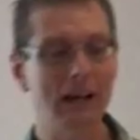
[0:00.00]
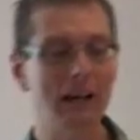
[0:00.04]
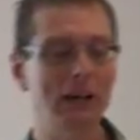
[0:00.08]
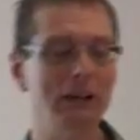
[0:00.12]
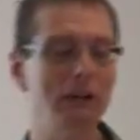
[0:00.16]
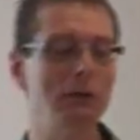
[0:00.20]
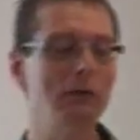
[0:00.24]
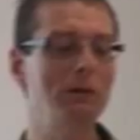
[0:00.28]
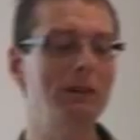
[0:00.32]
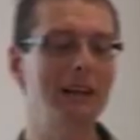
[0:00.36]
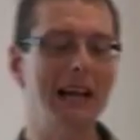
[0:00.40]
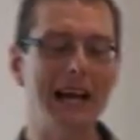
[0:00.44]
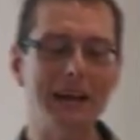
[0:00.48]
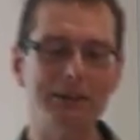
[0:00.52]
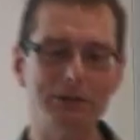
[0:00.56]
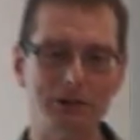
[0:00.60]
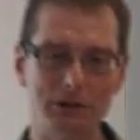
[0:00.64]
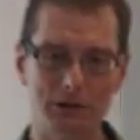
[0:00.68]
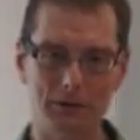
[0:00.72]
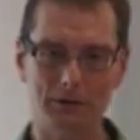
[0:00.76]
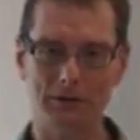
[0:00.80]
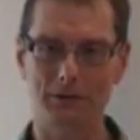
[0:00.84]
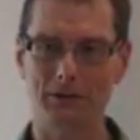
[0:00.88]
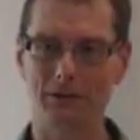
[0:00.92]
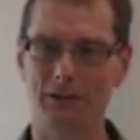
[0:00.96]
you get
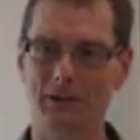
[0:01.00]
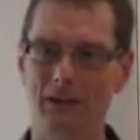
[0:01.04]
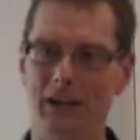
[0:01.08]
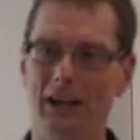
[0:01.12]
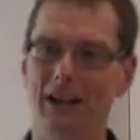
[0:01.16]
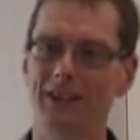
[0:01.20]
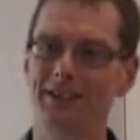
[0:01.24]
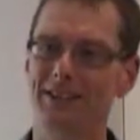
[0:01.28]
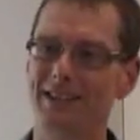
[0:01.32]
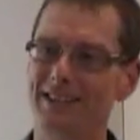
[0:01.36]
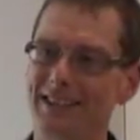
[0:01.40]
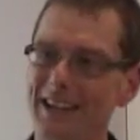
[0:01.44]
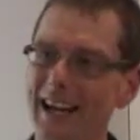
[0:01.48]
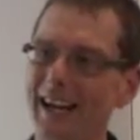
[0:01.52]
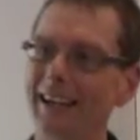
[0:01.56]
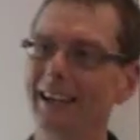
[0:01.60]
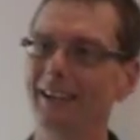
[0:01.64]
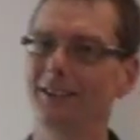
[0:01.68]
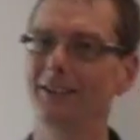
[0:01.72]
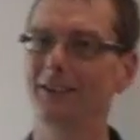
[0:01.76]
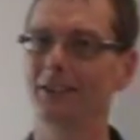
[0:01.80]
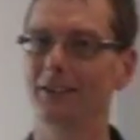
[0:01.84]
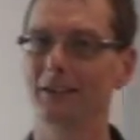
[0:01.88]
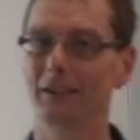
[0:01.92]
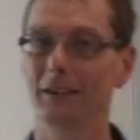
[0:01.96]
to a
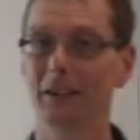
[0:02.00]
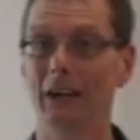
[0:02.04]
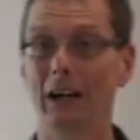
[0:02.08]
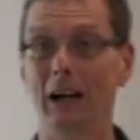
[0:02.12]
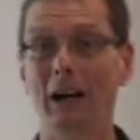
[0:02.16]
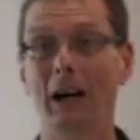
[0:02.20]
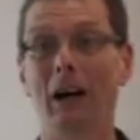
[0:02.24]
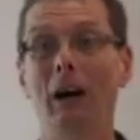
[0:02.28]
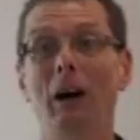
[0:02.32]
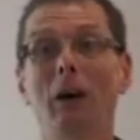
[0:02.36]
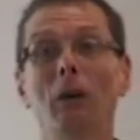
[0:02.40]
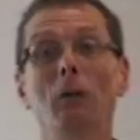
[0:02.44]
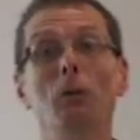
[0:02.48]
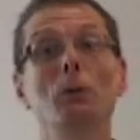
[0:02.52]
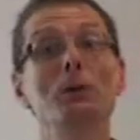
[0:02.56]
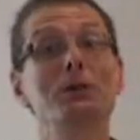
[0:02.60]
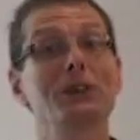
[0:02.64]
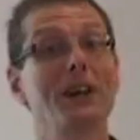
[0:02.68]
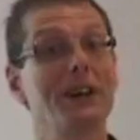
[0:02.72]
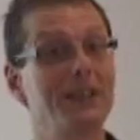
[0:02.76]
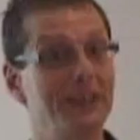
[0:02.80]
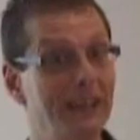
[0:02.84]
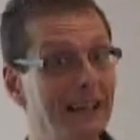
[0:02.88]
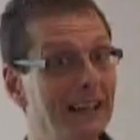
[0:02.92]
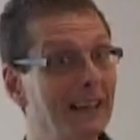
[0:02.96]
state, which
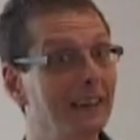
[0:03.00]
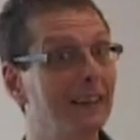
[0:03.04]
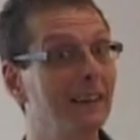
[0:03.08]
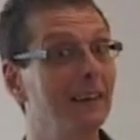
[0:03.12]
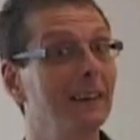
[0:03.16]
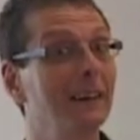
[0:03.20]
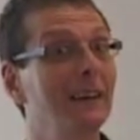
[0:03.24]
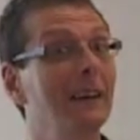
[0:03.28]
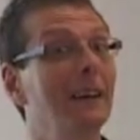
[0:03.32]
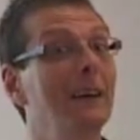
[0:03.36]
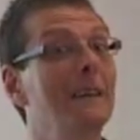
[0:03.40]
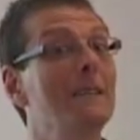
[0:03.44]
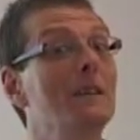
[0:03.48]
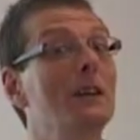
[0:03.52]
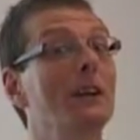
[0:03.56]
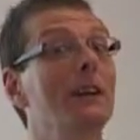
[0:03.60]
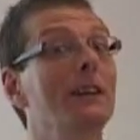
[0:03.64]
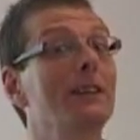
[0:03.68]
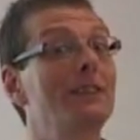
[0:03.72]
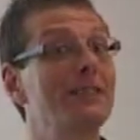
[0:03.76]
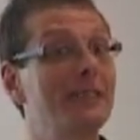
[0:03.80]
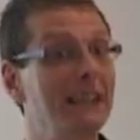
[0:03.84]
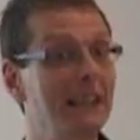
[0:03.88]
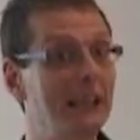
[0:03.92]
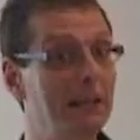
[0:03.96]
I think
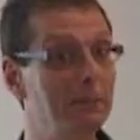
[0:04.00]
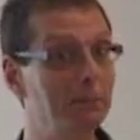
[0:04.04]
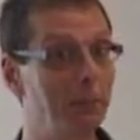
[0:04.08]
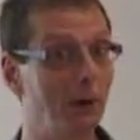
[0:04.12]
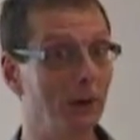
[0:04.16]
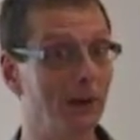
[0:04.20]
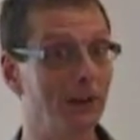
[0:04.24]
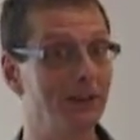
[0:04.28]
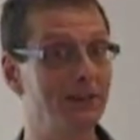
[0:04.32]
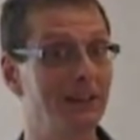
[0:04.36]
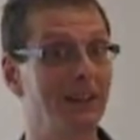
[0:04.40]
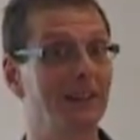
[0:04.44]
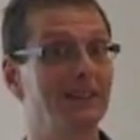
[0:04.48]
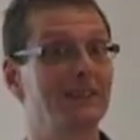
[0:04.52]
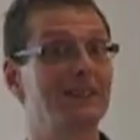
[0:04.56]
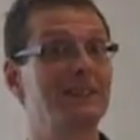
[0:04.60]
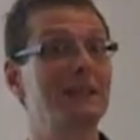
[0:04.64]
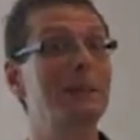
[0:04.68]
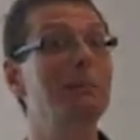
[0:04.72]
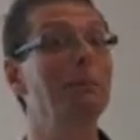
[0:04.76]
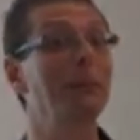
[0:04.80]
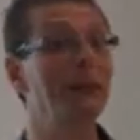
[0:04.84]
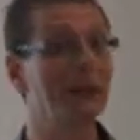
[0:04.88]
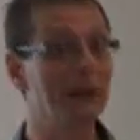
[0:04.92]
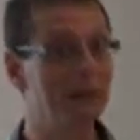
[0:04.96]
seeing politics
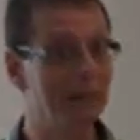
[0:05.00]
simply